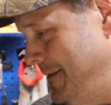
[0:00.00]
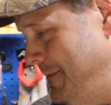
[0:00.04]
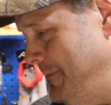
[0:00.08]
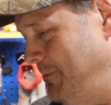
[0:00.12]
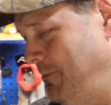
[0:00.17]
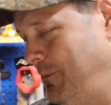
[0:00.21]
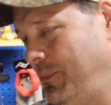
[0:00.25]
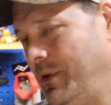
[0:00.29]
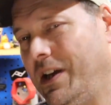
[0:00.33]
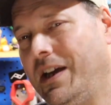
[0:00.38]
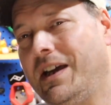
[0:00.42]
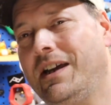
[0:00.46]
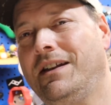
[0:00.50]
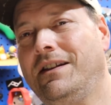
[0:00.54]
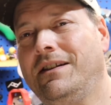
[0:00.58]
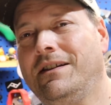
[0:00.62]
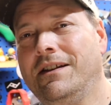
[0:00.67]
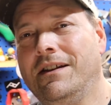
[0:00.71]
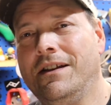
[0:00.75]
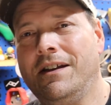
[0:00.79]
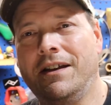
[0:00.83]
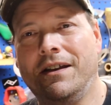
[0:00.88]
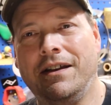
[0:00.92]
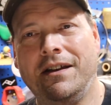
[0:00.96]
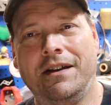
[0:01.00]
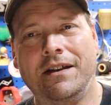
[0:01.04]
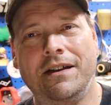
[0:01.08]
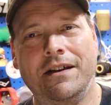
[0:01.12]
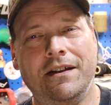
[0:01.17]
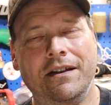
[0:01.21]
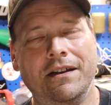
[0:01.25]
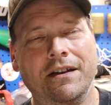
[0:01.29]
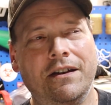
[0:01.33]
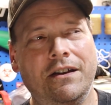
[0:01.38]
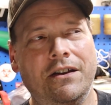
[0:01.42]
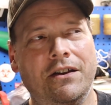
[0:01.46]
But
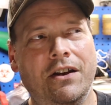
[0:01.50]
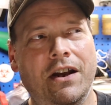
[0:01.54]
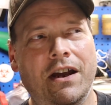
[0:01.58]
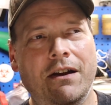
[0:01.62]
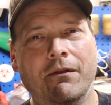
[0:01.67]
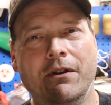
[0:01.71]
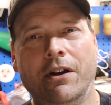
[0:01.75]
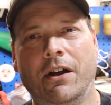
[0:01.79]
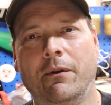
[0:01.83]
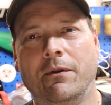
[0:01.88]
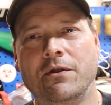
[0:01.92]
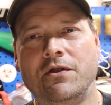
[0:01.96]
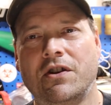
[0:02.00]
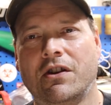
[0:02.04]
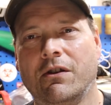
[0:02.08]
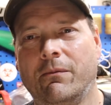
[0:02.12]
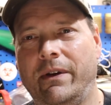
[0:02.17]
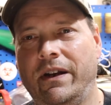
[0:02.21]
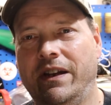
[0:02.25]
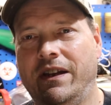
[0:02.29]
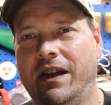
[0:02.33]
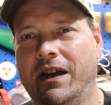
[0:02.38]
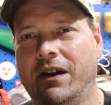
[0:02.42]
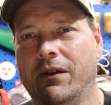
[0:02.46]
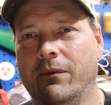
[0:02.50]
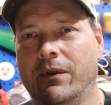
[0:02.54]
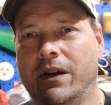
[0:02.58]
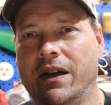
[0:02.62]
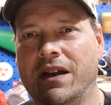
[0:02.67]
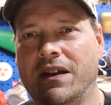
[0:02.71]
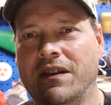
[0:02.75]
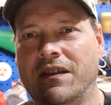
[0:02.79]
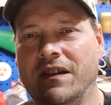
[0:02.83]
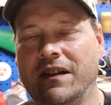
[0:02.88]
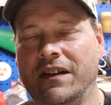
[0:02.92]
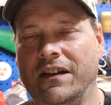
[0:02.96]
you never know what you're going to be dealt with,